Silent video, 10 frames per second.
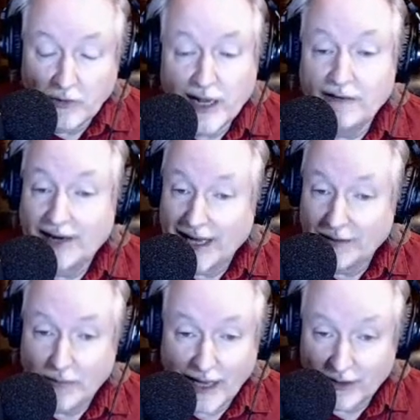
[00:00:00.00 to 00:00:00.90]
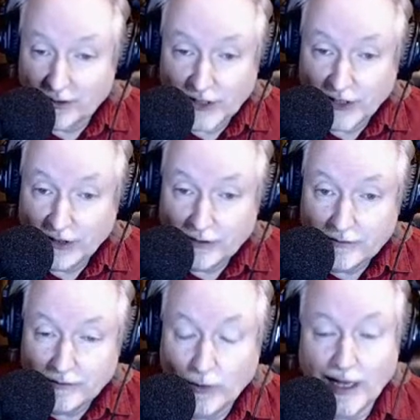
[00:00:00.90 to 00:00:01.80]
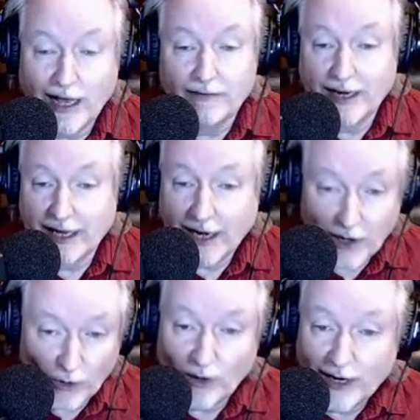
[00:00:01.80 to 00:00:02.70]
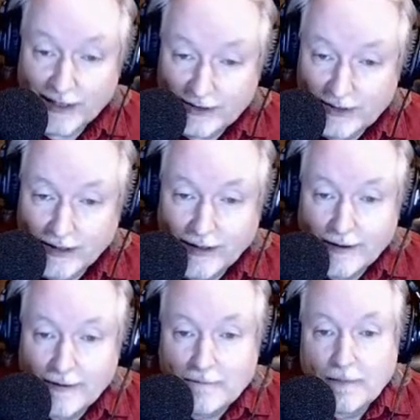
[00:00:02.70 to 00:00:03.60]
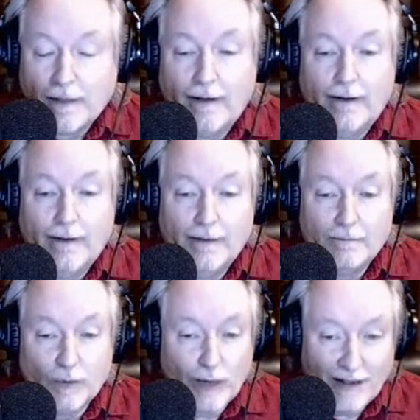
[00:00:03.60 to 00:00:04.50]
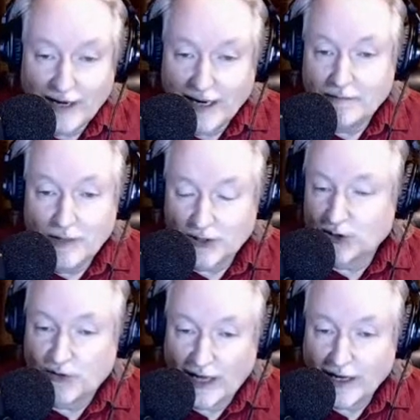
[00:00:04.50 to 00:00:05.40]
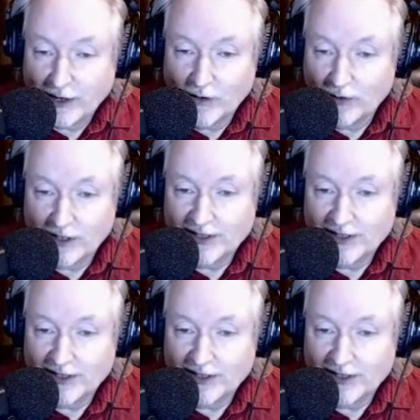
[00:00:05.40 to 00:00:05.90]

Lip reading: haven't had battles here. We haven't had air raids. We haven't had missiles flying over our